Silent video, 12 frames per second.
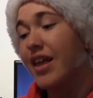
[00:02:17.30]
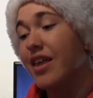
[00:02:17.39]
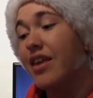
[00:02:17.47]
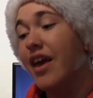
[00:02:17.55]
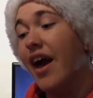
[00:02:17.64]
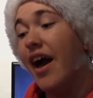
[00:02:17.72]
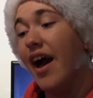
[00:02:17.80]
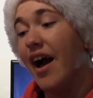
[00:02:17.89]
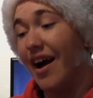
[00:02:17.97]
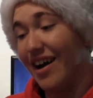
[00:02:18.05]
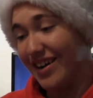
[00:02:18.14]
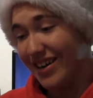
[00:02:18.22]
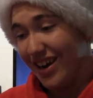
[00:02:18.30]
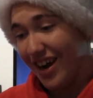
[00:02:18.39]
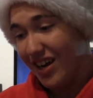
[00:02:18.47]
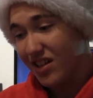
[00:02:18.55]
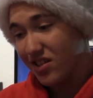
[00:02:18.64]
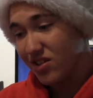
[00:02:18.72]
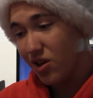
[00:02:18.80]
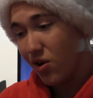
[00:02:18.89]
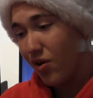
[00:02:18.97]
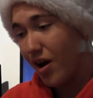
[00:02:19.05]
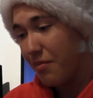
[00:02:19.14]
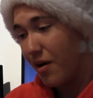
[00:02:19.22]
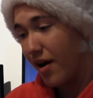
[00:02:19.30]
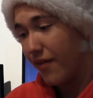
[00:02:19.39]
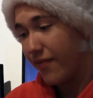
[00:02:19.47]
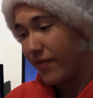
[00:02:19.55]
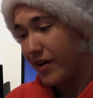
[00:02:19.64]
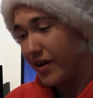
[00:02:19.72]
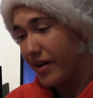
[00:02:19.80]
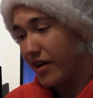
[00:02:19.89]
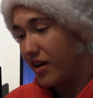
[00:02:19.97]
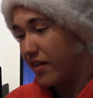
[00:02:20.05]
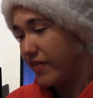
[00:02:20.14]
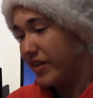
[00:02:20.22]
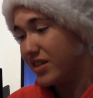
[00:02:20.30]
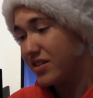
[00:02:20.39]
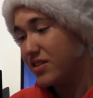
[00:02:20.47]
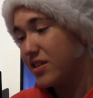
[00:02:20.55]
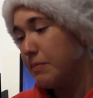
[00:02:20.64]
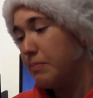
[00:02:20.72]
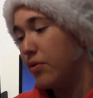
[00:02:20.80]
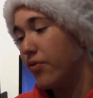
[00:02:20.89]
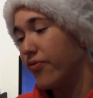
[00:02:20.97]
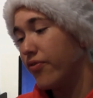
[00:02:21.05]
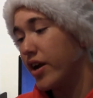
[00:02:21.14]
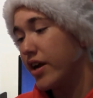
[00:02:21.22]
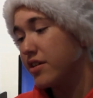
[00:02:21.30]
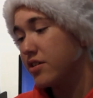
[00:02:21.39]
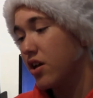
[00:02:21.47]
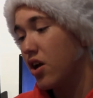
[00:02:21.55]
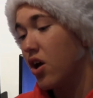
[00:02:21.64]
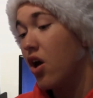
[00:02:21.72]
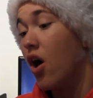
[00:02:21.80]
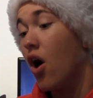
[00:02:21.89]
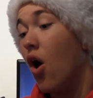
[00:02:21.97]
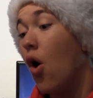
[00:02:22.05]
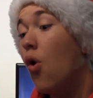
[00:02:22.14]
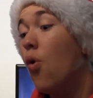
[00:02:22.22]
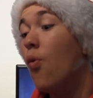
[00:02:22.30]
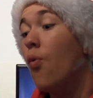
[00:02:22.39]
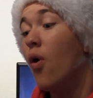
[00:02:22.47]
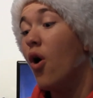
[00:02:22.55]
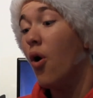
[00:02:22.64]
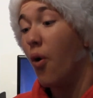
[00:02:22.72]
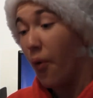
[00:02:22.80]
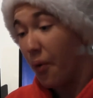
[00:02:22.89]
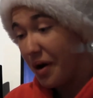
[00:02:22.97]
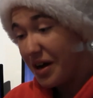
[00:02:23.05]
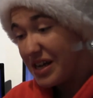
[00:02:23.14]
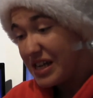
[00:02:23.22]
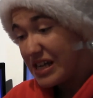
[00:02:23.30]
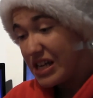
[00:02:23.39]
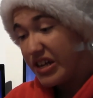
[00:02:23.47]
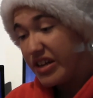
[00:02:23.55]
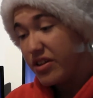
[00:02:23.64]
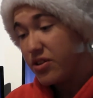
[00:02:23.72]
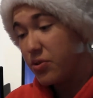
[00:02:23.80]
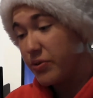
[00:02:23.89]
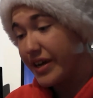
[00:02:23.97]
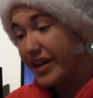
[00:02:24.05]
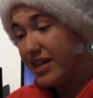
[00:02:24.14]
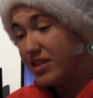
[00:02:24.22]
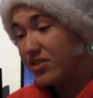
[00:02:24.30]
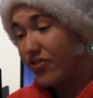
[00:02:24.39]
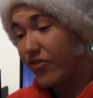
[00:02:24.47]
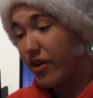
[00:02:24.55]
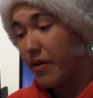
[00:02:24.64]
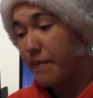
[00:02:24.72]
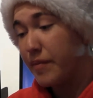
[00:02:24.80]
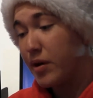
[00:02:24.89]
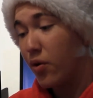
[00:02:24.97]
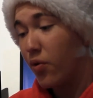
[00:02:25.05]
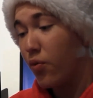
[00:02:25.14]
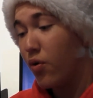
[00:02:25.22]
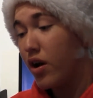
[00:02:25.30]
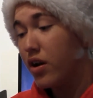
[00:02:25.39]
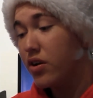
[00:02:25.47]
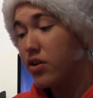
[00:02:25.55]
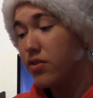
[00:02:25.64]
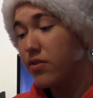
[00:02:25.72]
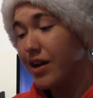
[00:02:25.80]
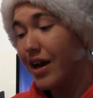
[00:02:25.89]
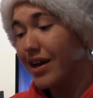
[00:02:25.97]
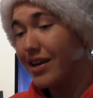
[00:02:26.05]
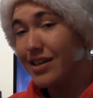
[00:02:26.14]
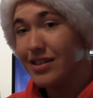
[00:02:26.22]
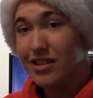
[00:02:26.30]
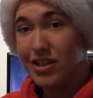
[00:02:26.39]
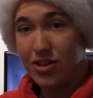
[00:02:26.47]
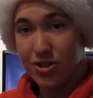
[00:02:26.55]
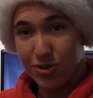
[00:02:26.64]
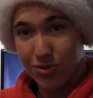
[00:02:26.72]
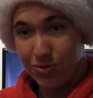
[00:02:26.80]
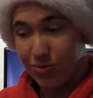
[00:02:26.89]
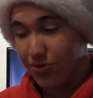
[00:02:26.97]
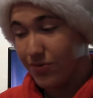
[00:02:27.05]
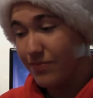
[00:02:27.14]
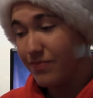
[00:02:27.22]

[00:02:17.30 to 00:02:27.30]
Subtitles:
Yeah, and so I'm offering this simple phrase, oh whoa, to kids from 1 to 92.